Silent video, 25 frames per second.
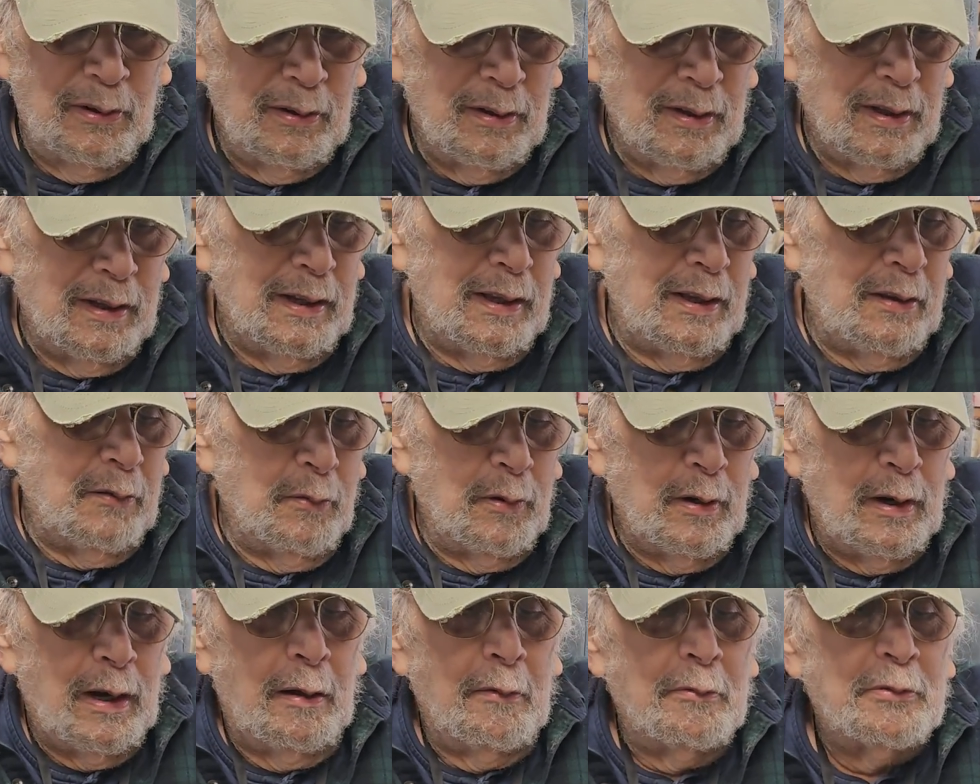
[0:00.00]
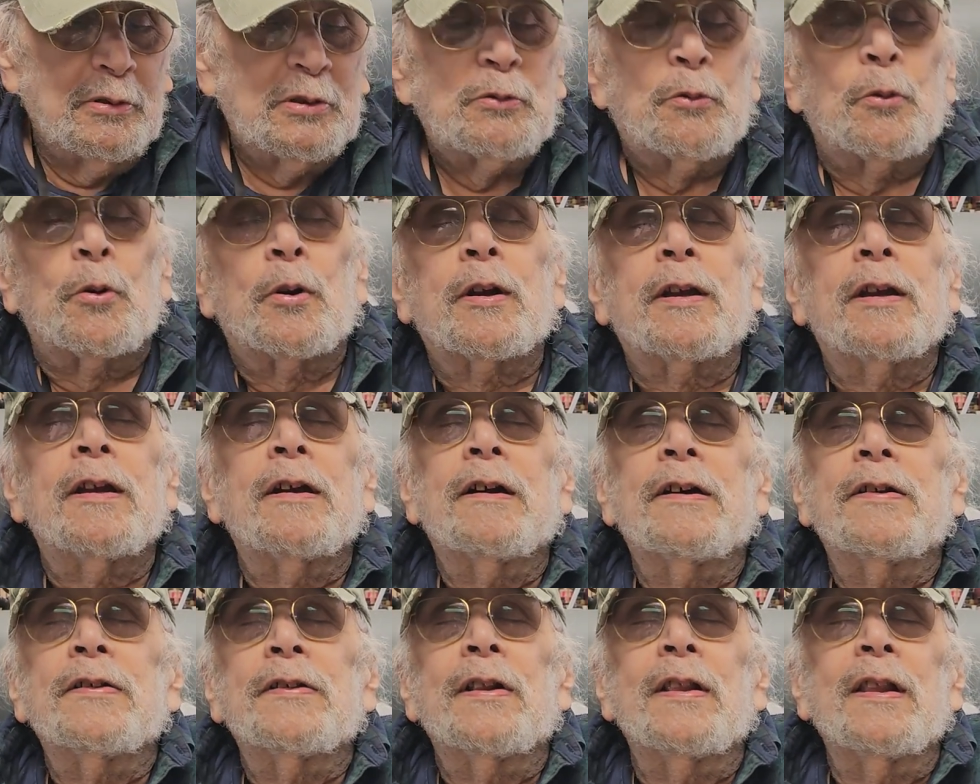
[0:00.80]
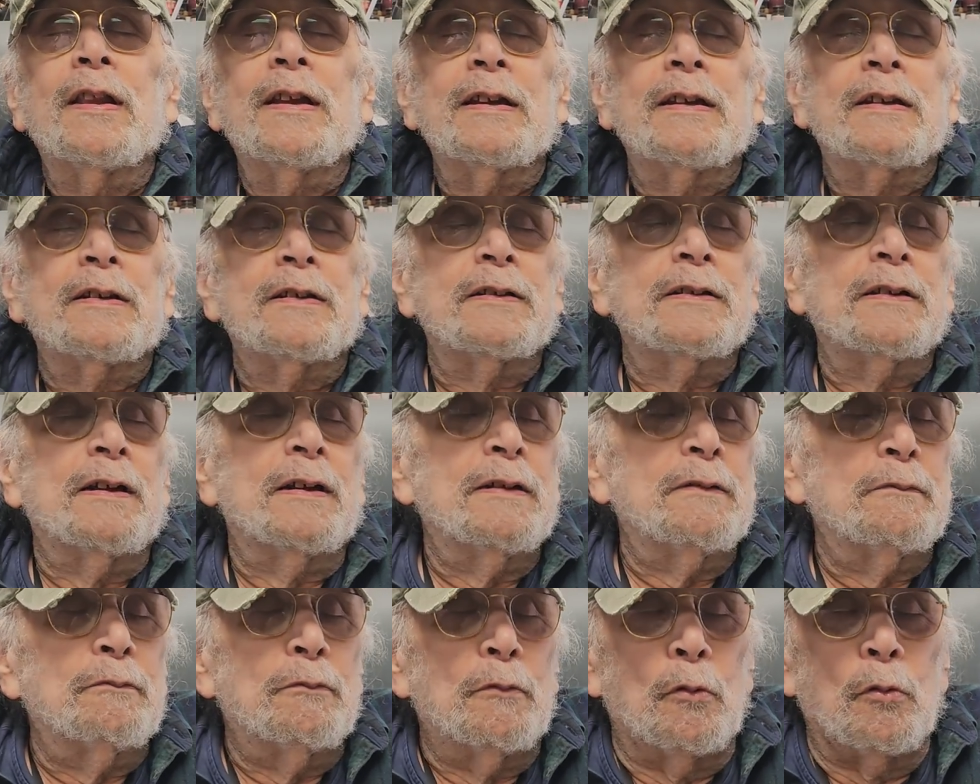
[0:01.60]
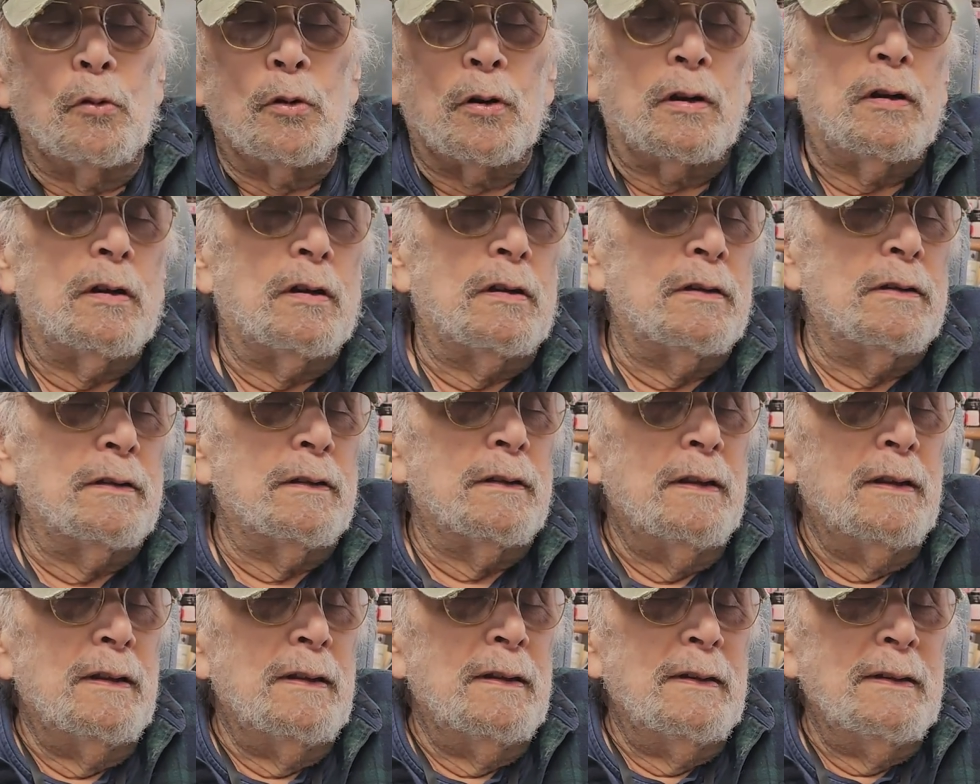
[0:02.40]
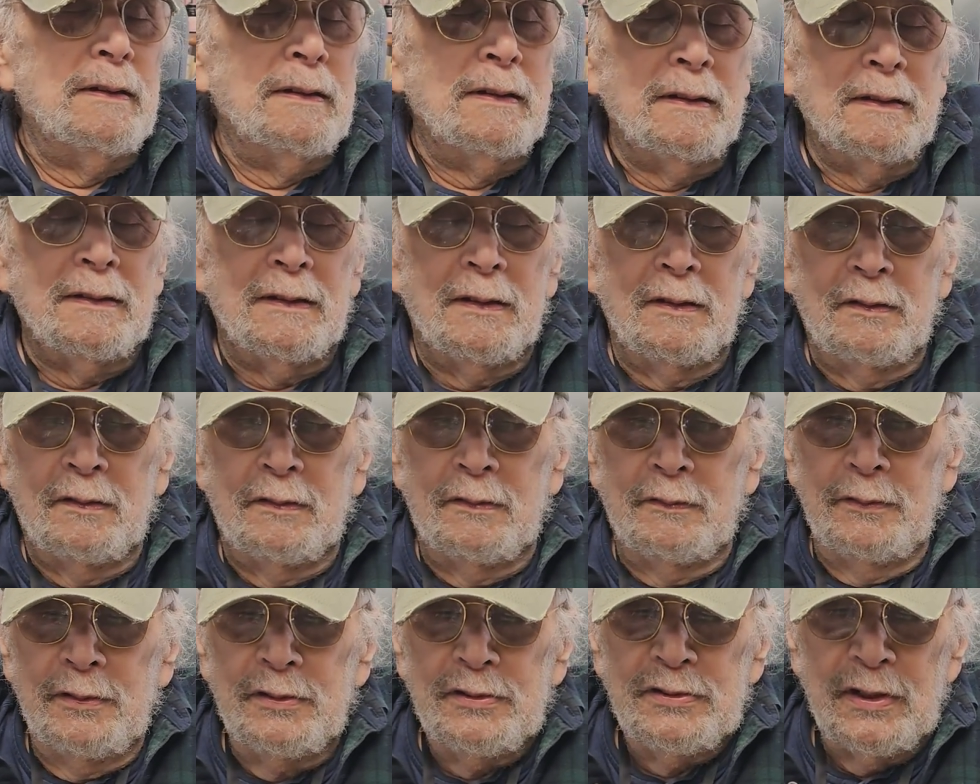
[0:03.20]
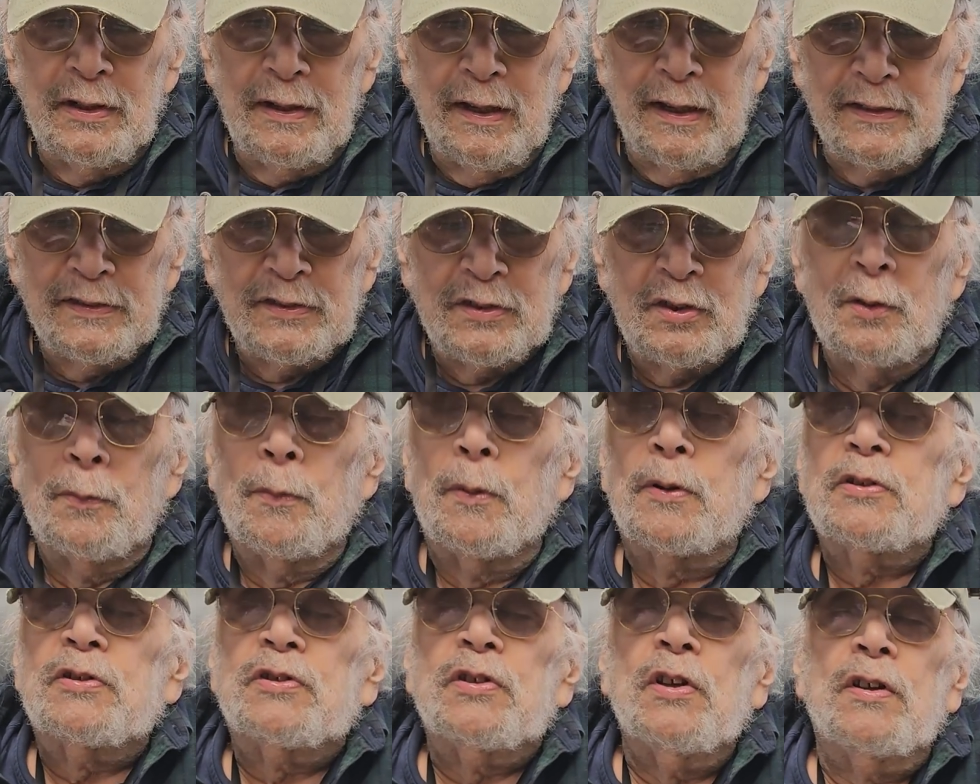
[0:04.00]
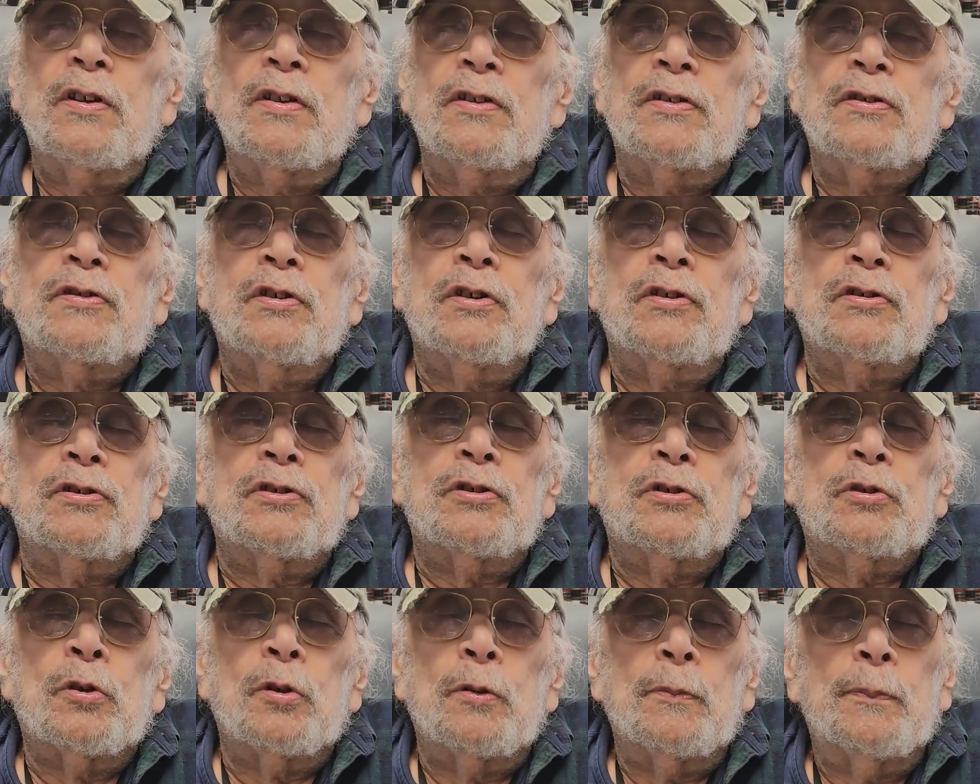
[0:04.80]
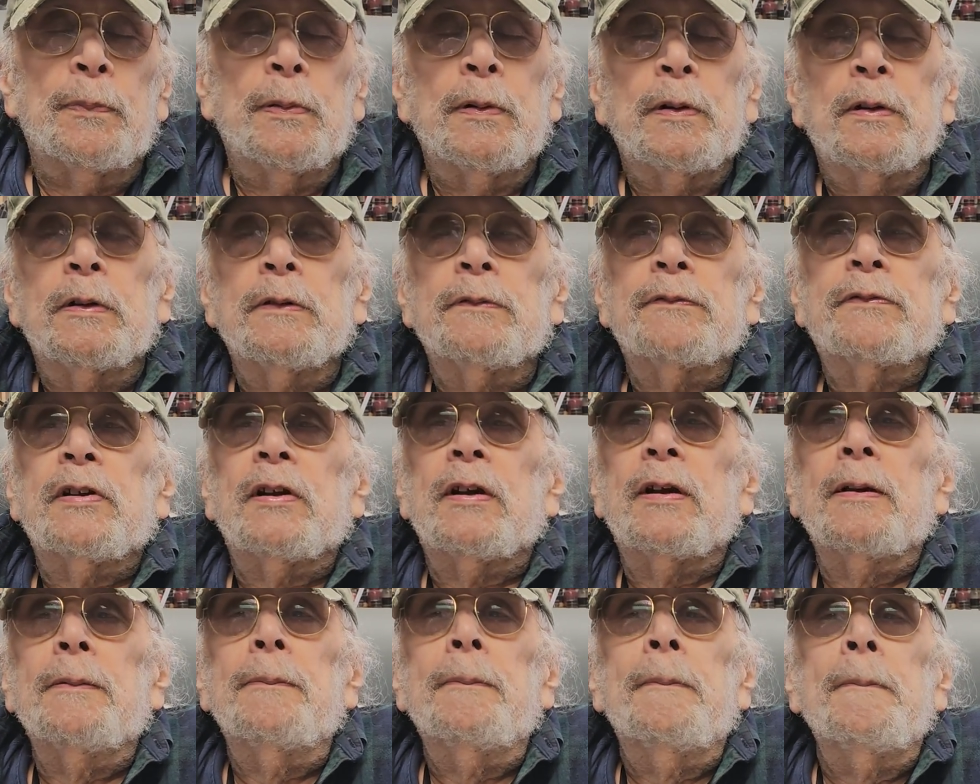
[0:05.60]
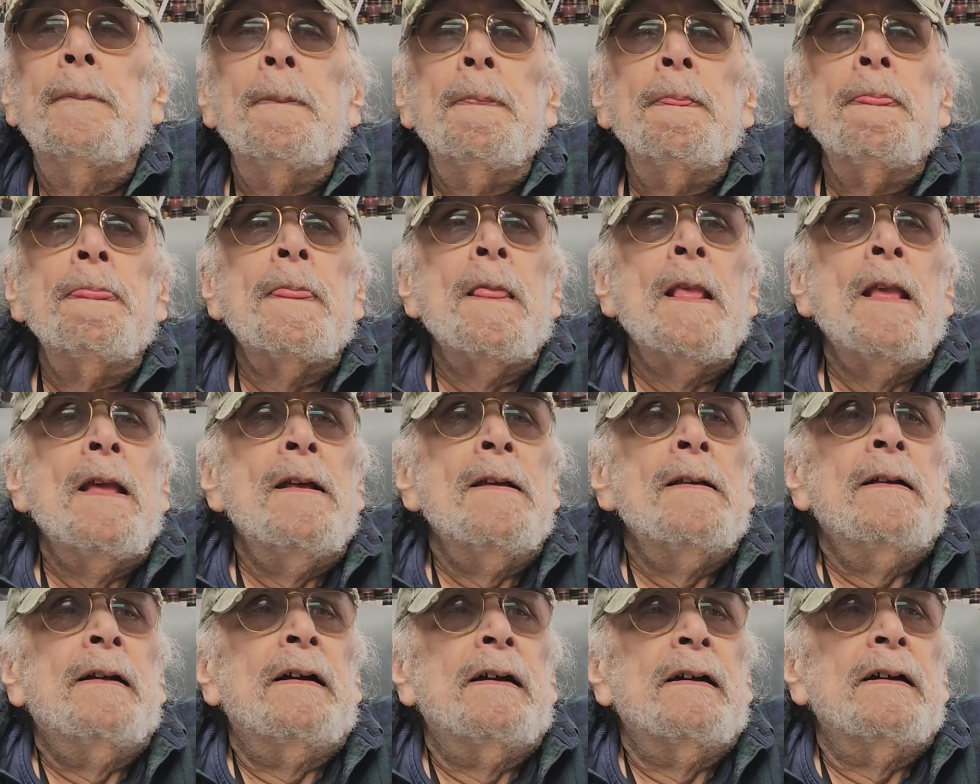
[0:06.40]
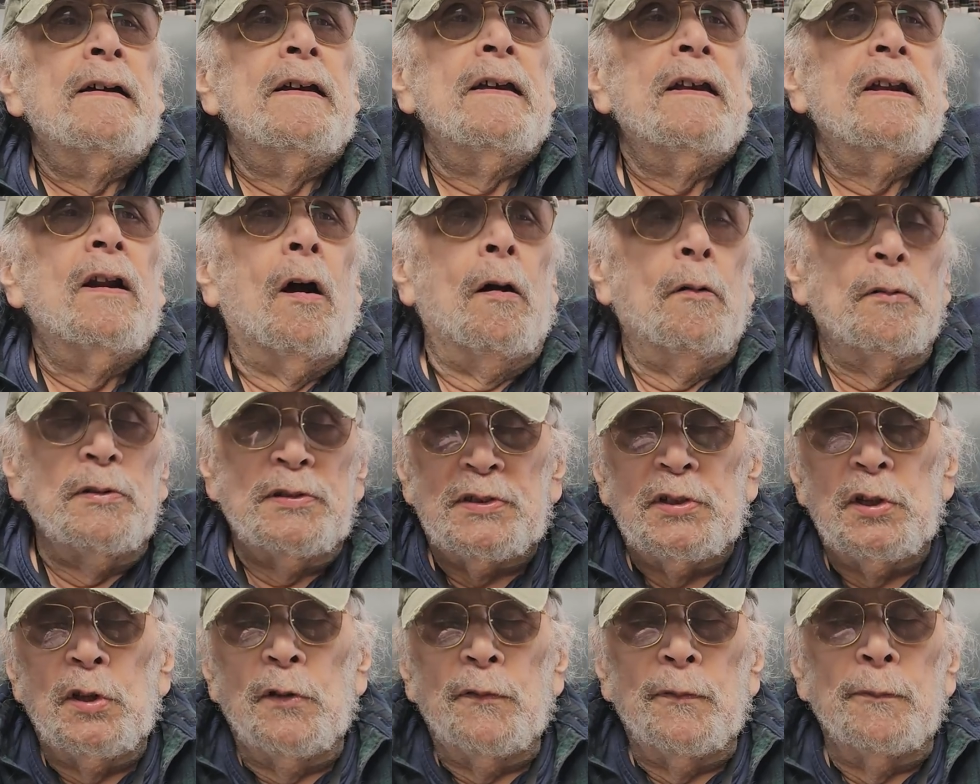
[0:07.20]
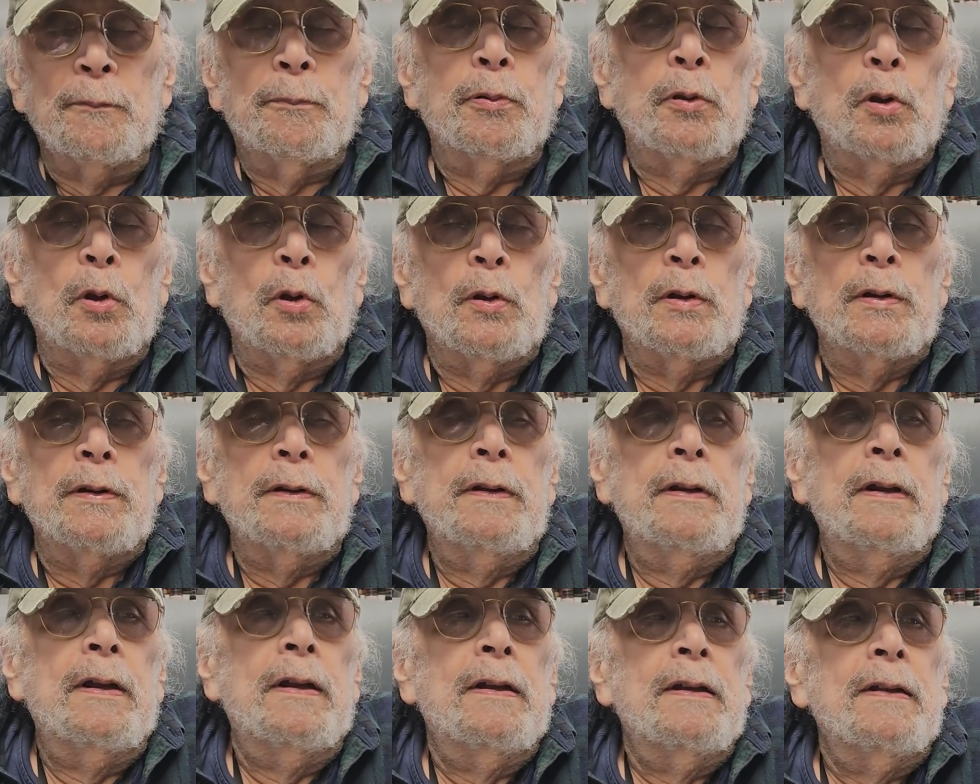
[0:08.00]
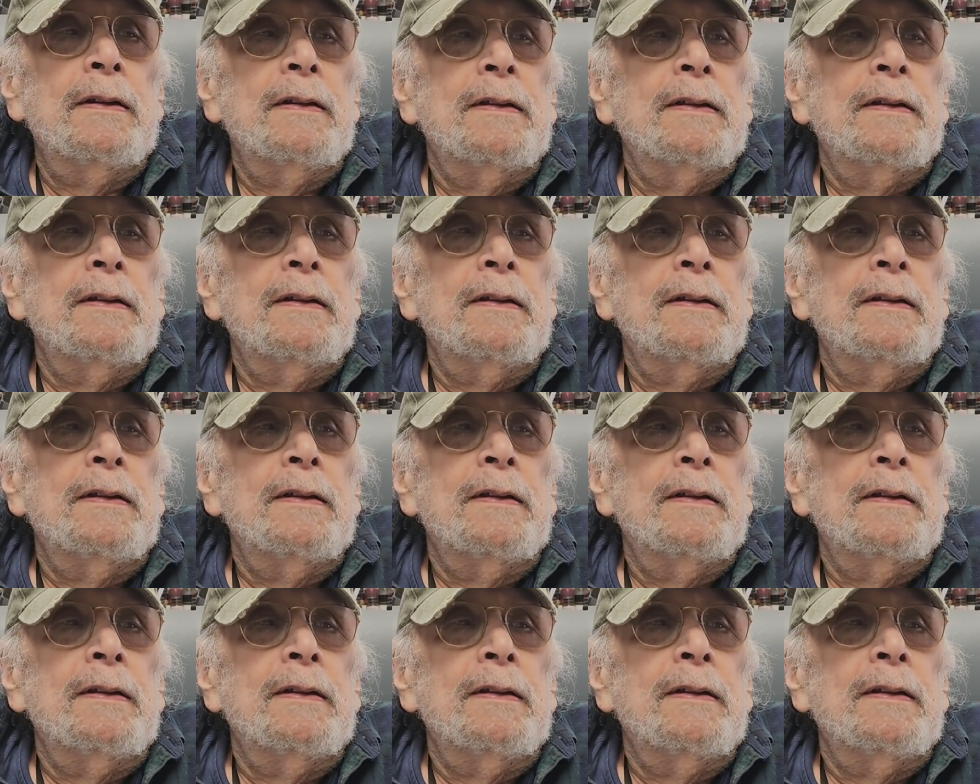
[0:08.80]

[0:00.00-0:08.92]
Well, Al, when I was working on the layout, the reason I got so much done in such a short period of time, I was self-employed,